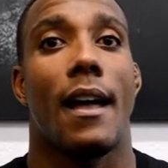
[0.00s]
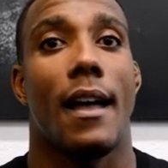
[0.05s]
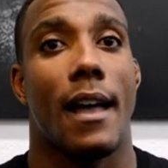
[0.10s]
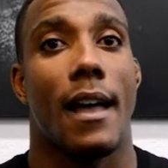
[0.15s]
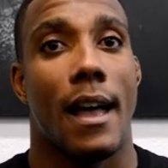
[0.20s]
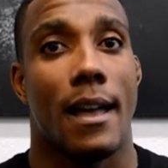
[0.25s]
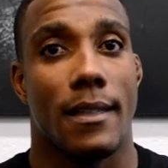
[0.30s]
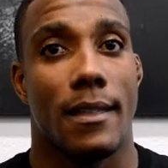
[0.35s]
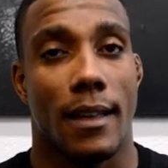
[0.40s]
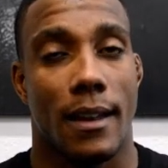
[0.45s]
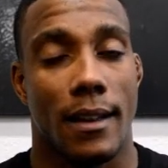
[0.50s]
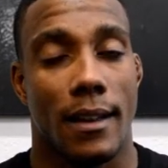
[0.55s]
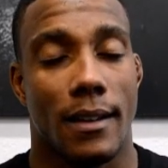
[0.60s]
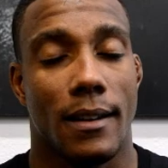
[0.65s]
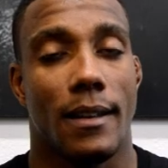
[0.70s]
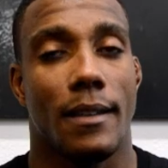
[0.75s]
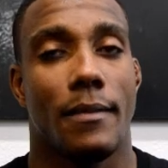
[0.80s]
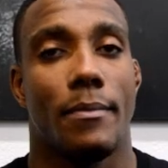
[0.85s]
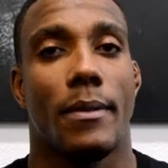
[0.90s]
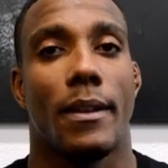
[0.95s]

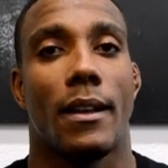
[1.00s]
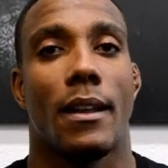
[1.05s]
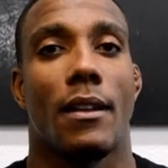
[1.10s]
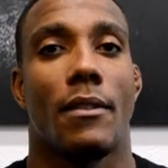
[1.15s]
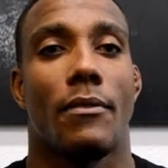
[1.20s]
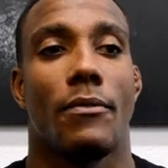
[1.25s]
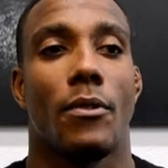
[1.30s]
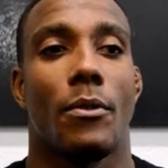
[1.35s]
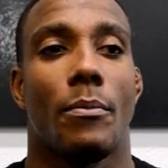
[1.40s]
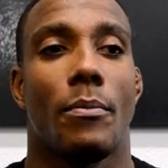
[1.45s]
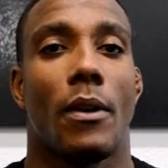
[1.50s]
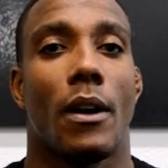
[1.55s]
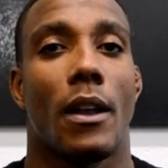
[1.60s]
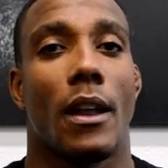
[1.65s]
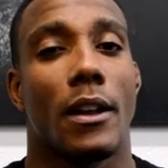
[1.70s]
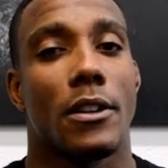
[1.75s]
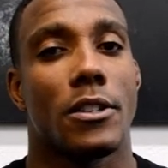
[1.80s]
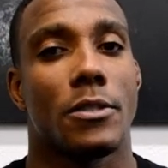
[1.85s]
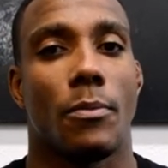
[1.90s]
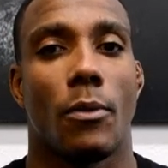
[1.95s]
Athletically, played a lot of football, a
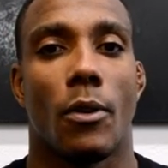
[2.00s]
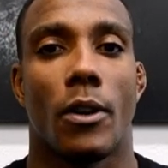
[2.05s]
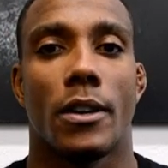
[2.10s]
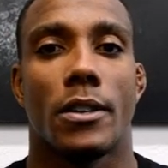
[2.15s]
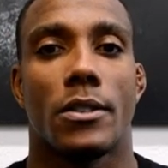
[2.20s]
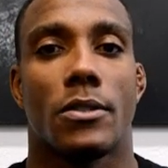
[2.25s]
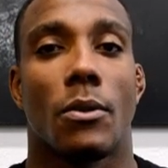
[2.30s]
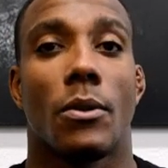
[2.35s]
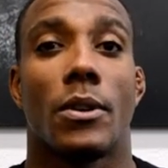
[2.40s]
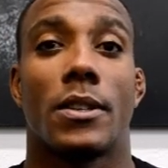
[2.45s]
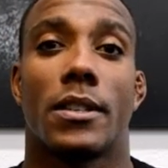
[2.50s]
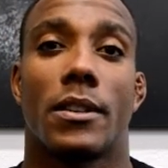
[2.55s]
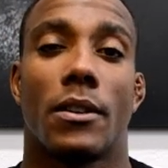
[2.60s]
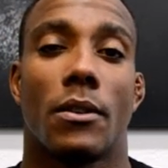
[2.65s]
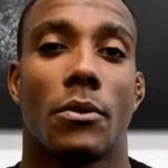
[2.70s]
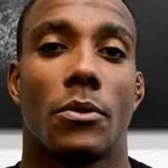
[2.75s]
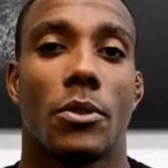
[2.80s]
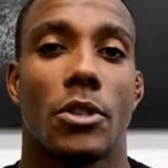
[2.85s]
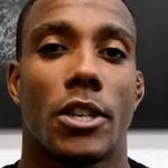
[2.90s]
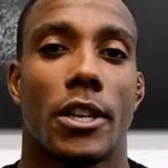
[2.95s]
lot of sports, always in the
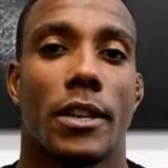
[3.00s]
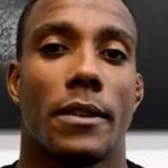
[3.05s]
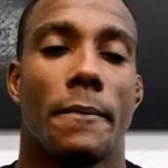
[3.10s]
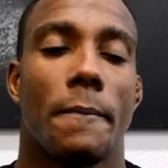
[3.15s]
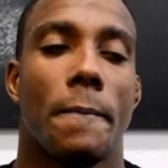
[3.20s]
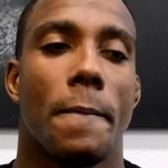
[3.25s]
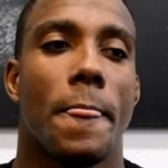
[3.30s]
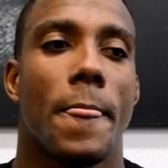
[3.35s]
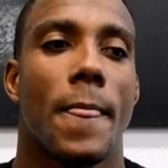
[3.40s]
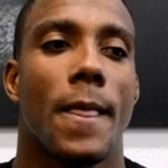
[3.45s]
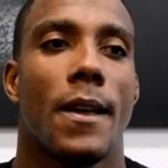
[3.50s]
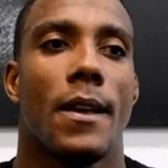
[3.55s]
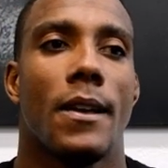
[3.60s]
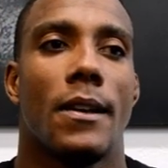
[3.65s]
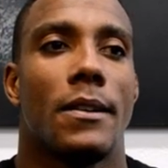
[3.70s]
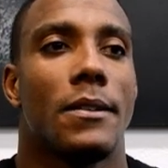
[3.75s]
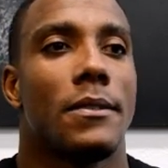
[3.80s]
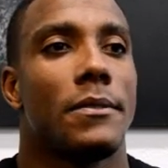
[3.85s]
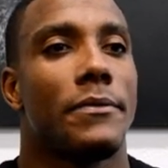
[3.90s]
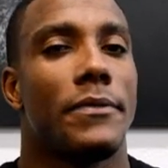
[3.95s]
ocean,
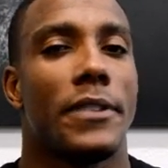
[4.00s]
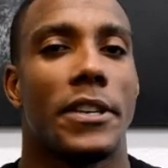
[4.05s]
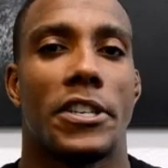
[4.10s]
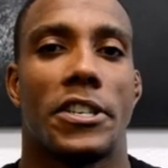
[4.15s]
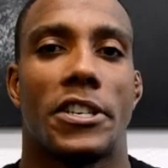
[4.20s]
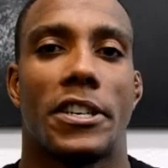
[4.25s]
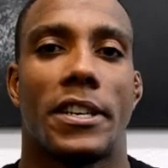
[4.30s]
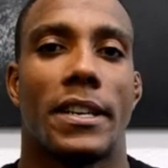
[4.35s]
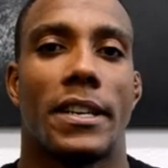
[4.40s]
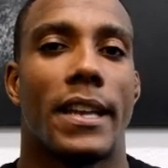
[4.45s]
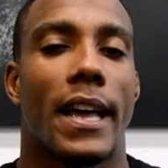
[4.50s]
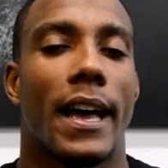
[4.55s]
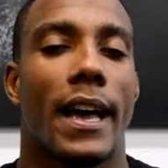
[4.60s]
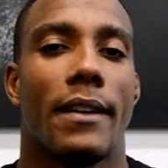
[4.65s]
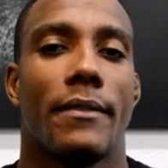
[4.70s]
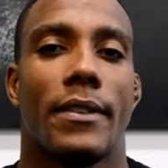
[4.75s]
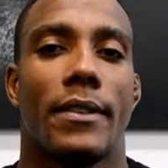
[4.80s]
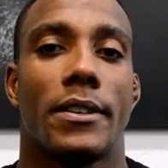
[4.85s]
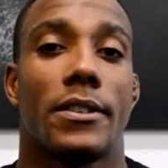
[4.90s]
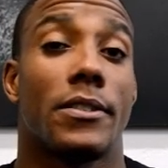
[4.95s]
fishing,
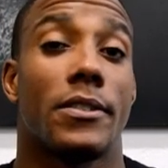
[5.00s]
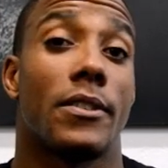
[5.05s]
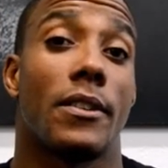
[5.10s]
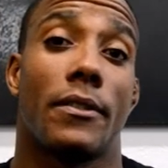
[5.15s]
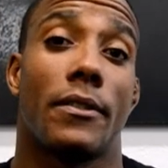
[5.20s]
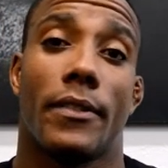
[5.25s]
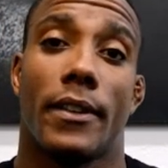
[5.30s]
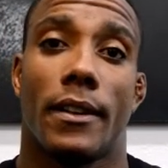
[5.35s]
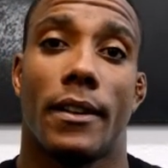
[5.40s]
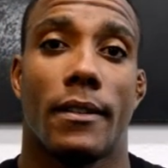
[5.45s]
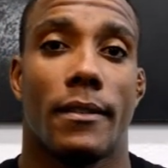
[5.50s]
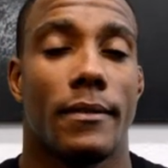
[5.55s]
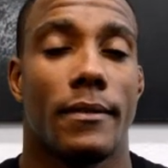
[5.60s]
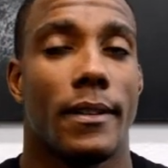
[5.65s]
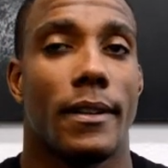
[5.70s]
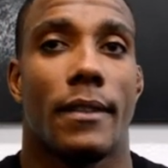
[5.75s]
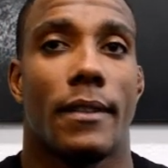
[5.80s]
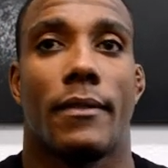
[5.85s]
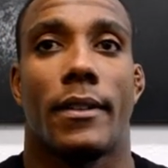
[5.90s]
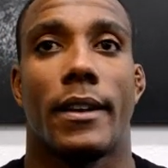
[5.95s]
diving, surfing,
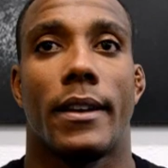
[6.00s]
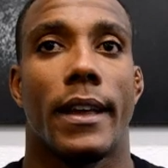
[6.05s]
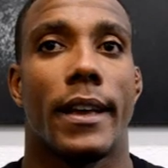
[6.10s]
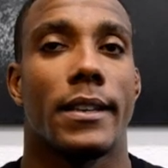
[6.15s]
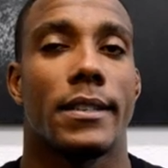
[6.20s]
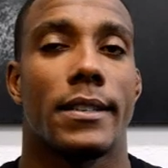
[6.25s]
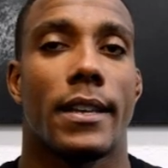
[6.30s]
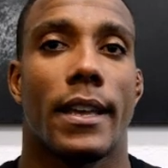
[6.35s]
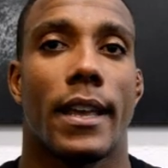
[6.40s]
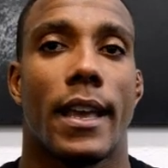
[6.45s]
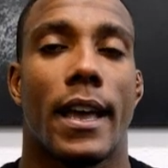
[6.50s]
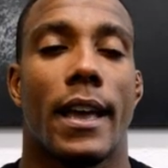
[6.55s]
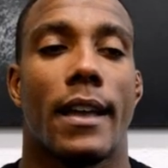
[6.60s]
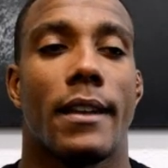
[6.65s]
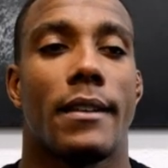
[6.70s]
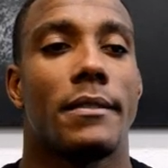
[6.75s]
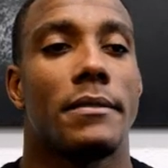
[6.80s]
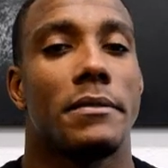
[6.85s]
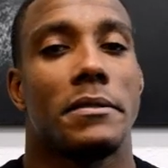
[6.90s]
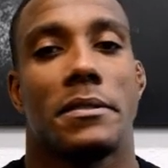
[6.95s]
as good as I can.
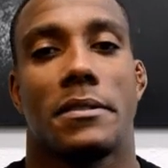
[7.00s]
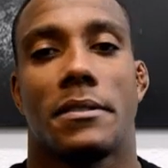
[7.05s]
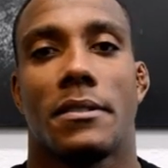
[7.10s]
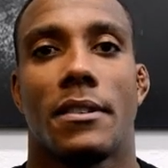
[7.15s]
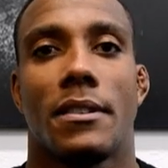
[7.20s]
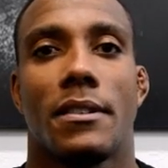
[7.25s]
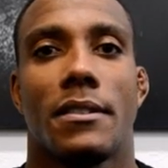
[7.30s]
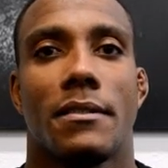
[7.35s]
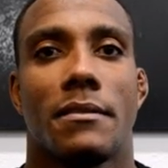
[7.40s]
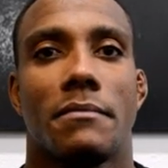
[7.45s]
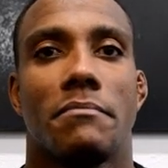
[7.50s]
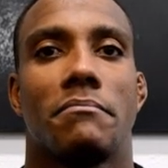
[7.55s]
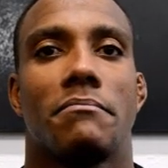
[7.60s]
It's good.